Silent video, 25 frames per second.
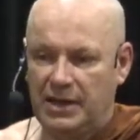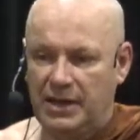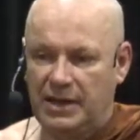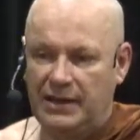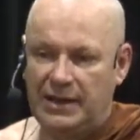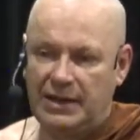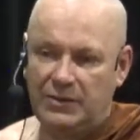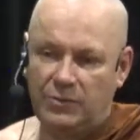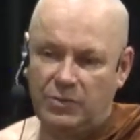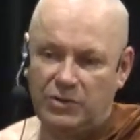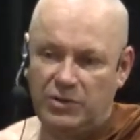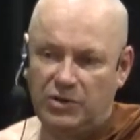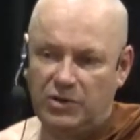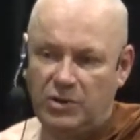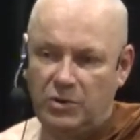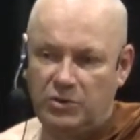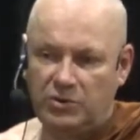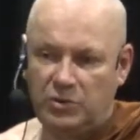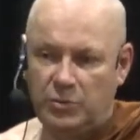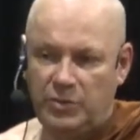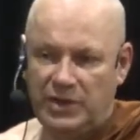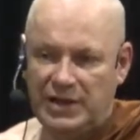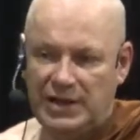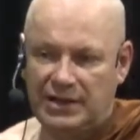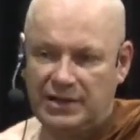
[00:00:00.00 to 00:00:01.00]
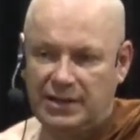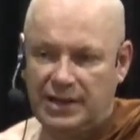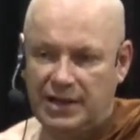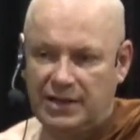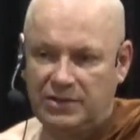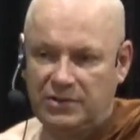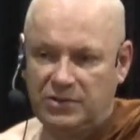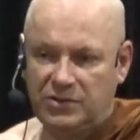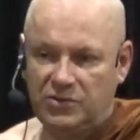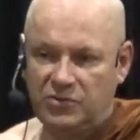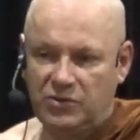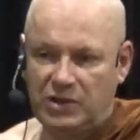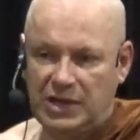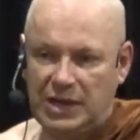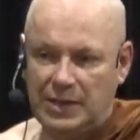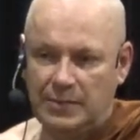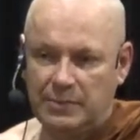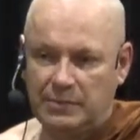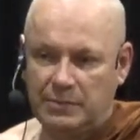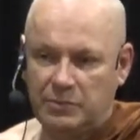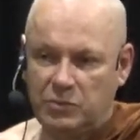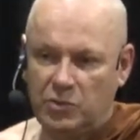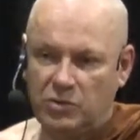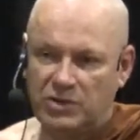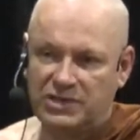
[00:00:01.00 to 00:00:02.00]
Then when you go to bed at night, you
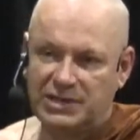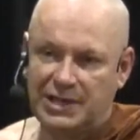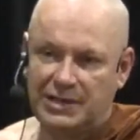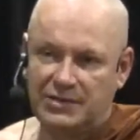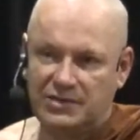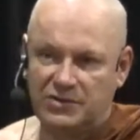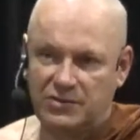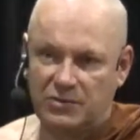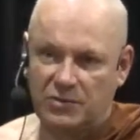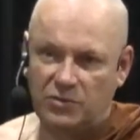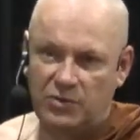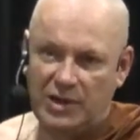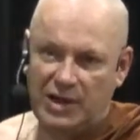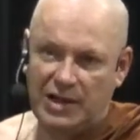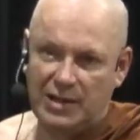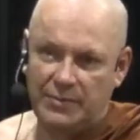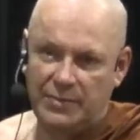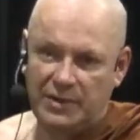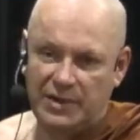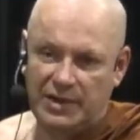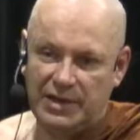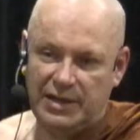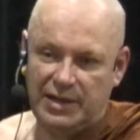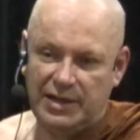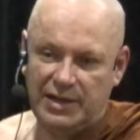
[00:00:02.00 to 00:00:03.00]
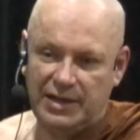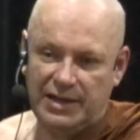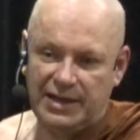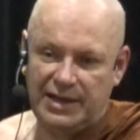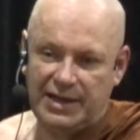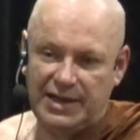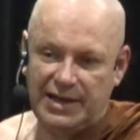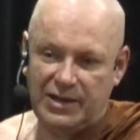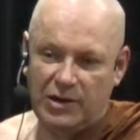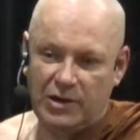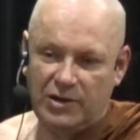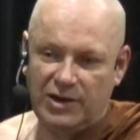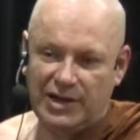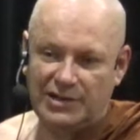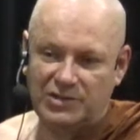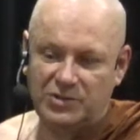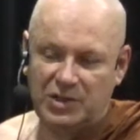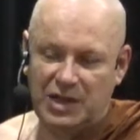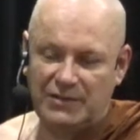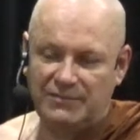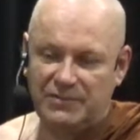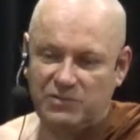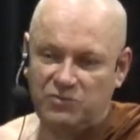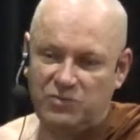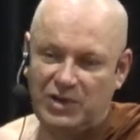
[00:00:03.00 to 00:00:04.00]
dream more sensual realm, yeah? unless you
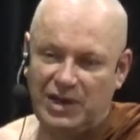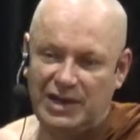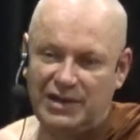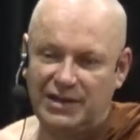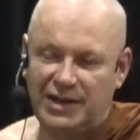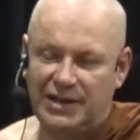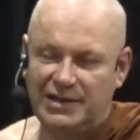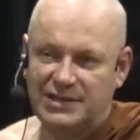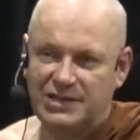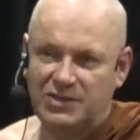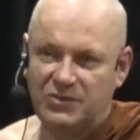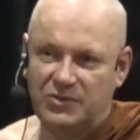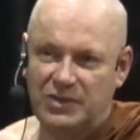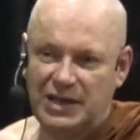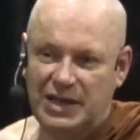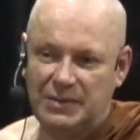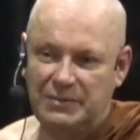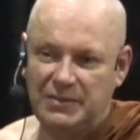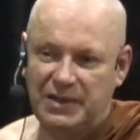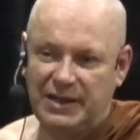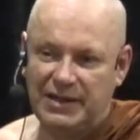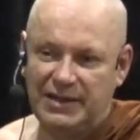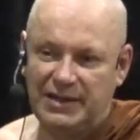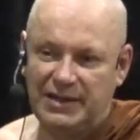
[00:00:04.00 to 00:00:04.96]
have a really nice dream.